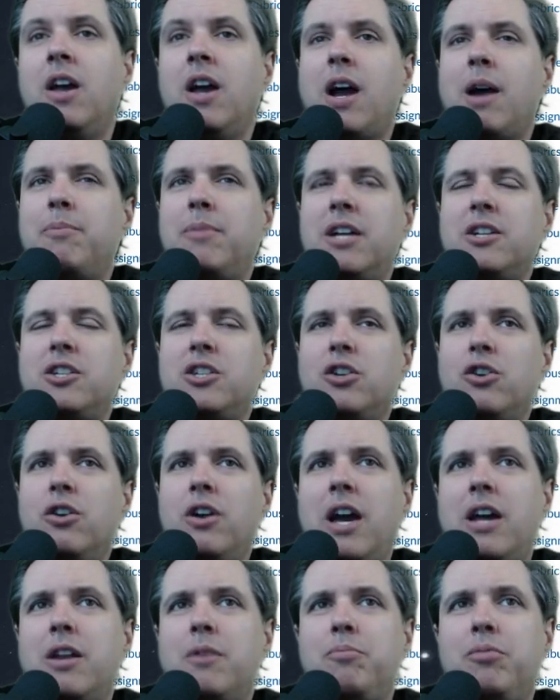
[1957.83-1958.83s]
I'm not sure
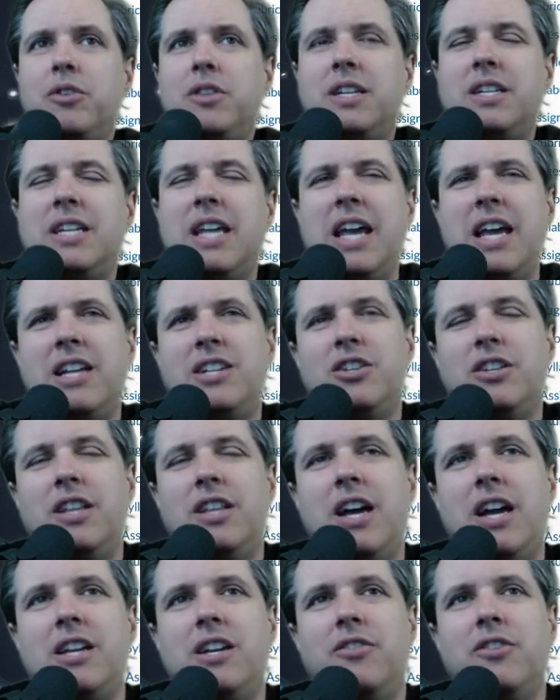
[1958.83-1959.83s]
how to put the tangent
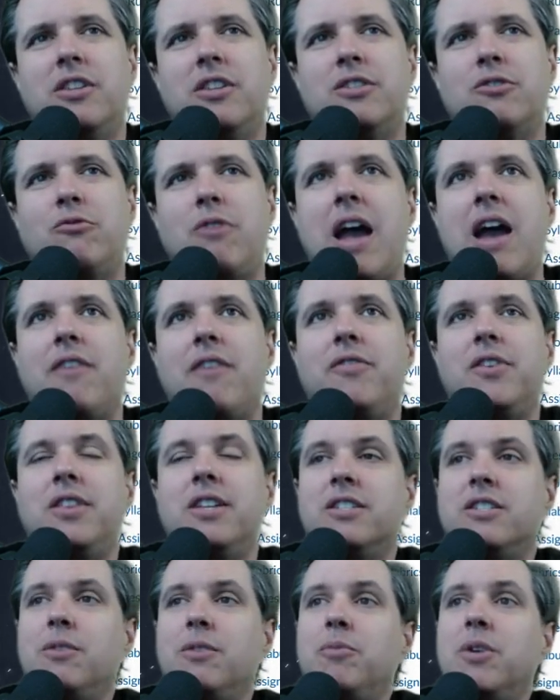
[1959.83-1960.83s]
line on this graph. And
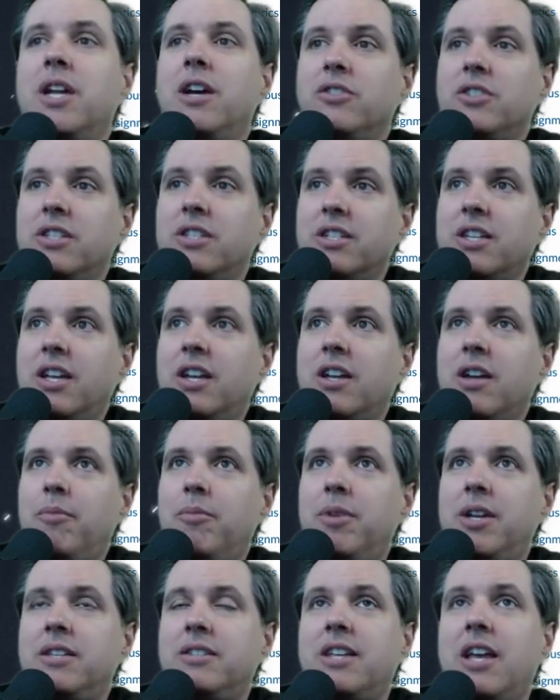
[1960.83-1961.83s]
then someone else is going to
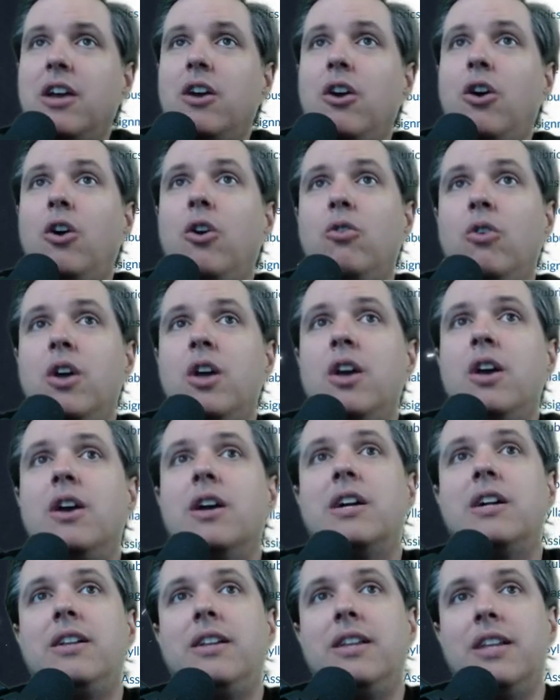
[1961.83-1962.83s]
come in and say, oh,
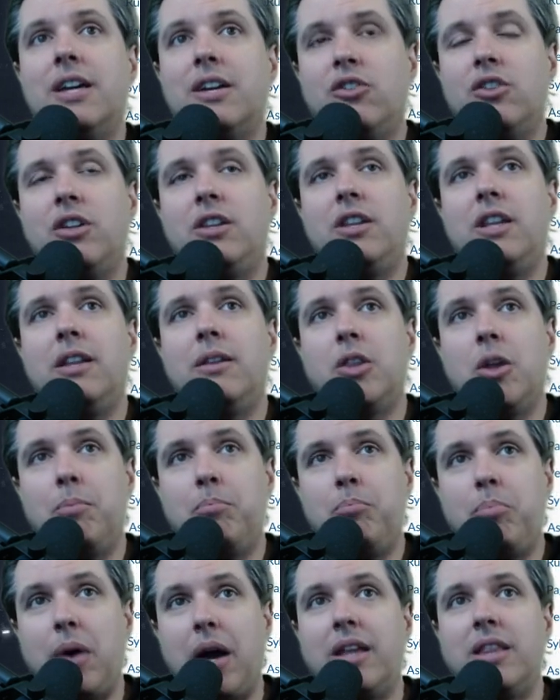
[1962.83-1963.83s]
click the
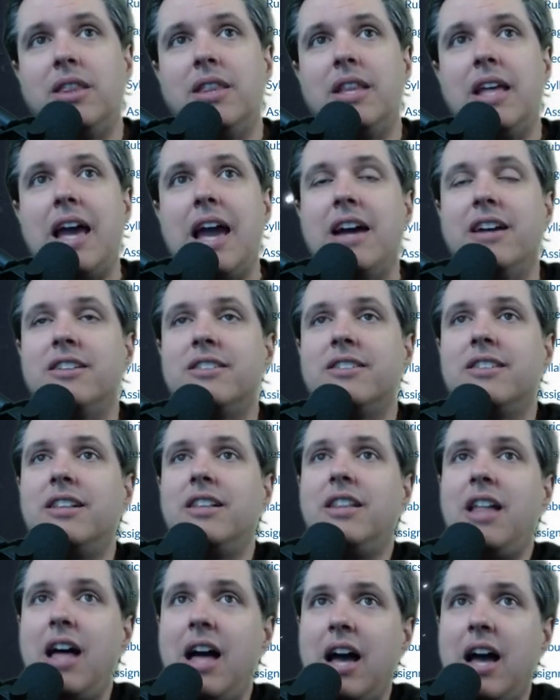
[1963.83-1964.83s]
button that has the
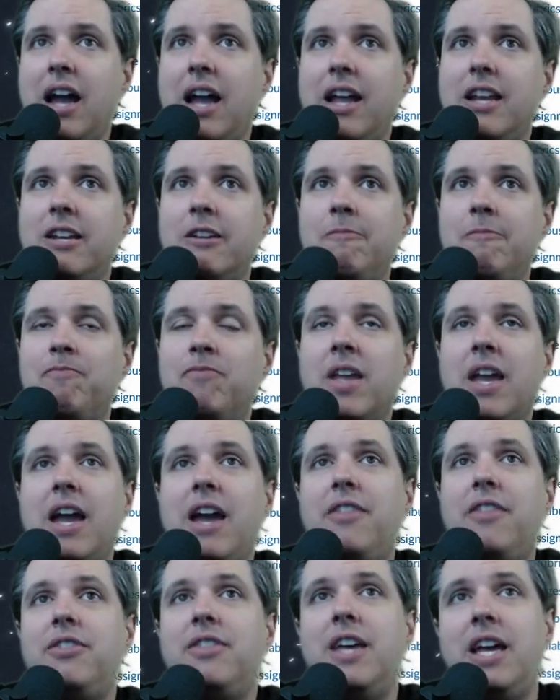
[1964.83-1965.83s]
line
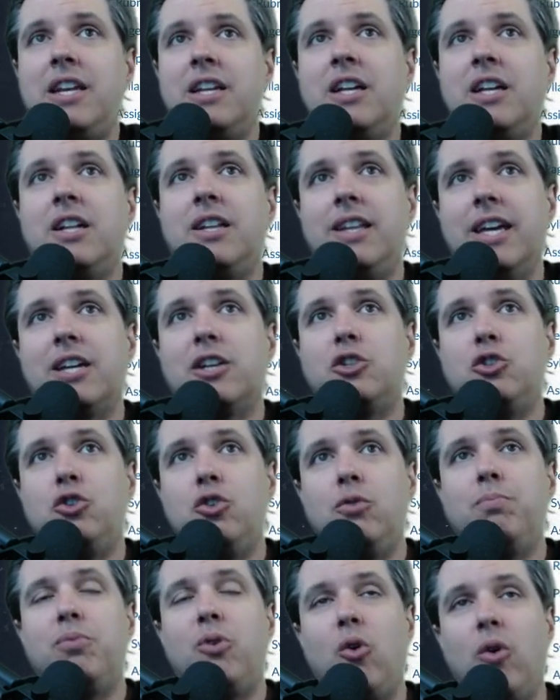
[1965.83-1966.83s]
and then click
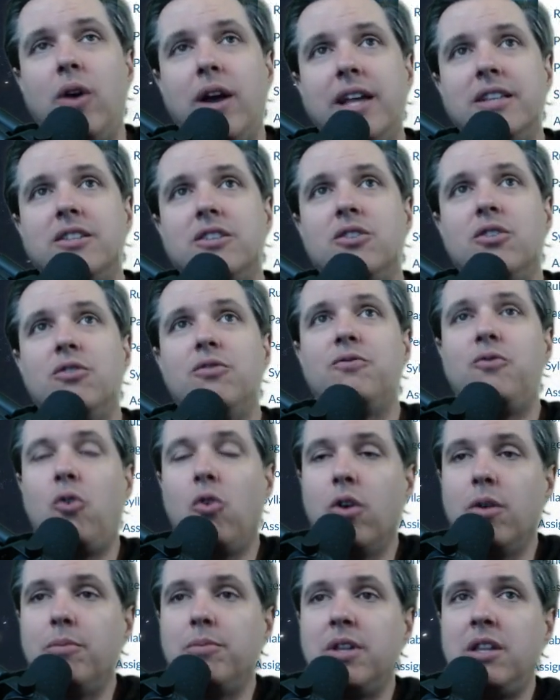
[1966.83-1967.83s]
2 points to
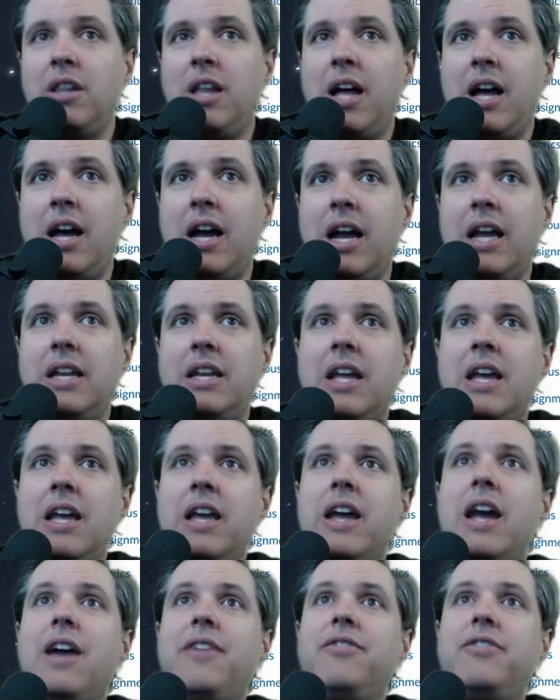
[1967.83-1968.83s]
form the line.
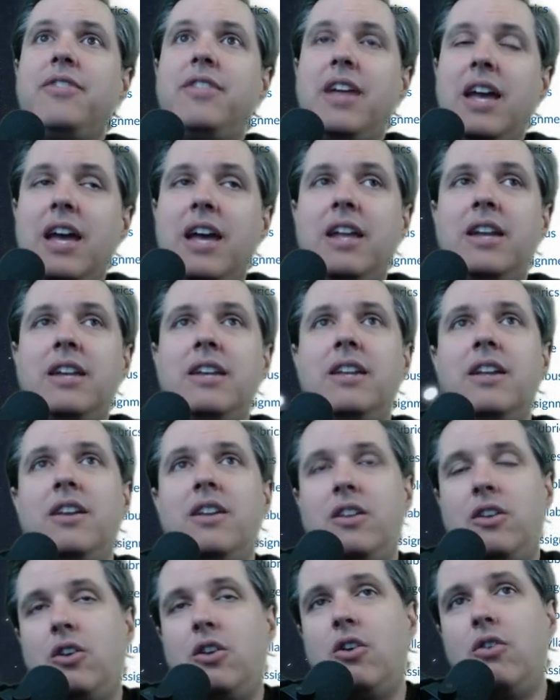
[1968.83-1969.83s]
And then,
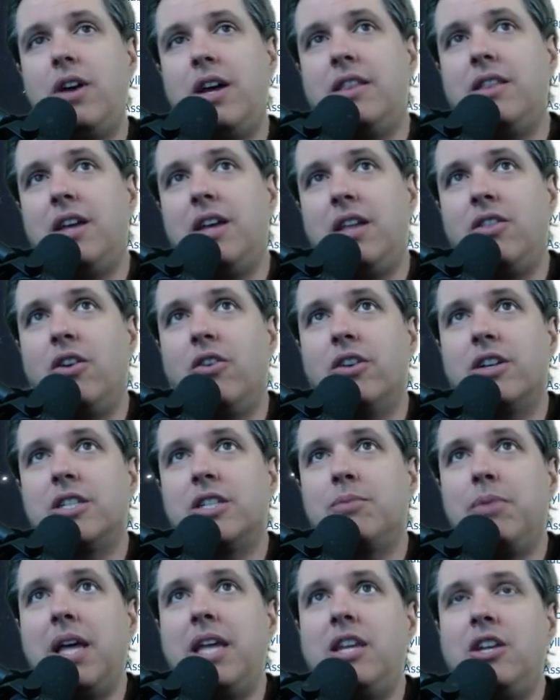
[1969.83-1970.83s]
and they're
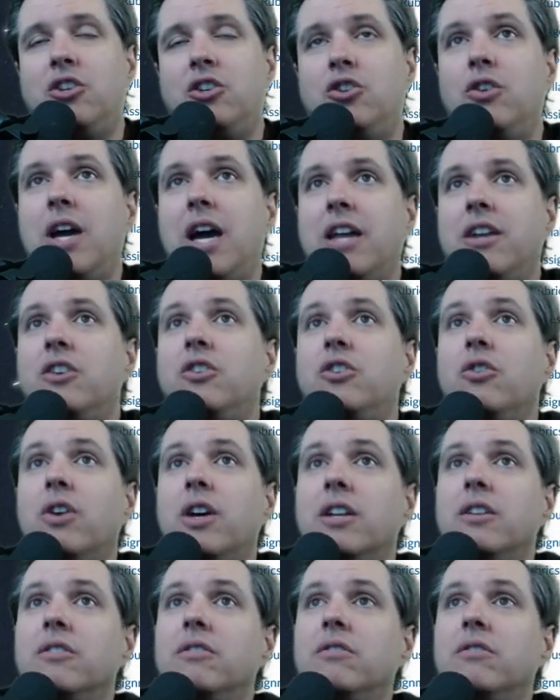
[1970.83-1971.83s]
explaining to you how to do it.